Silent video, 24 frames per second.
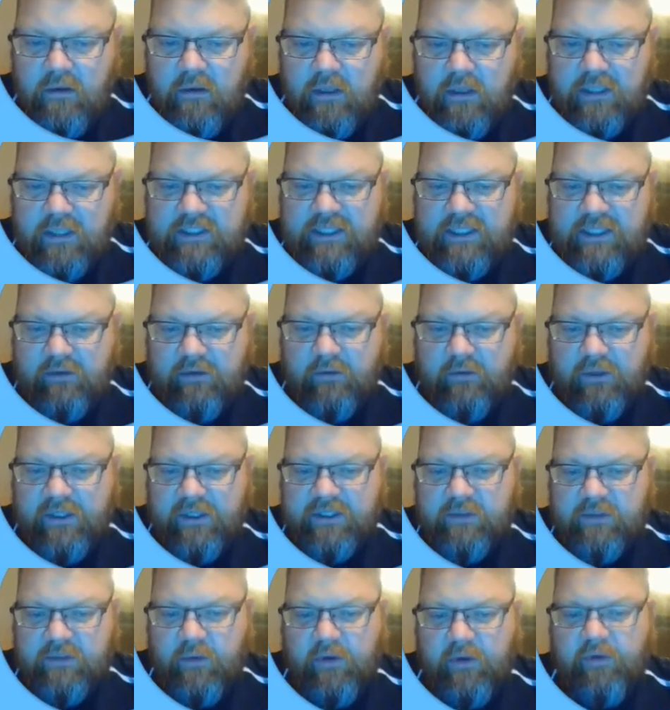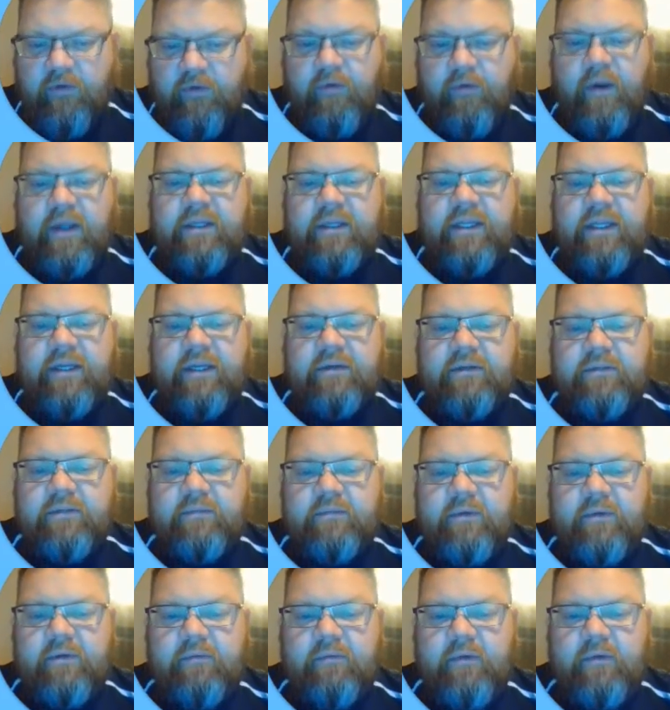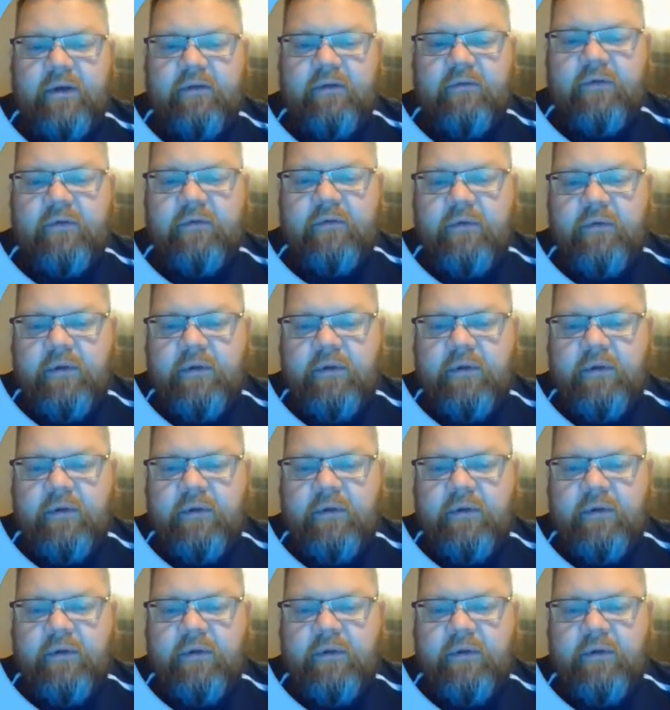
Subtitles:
It's not really square, they're rectangles, but whatever.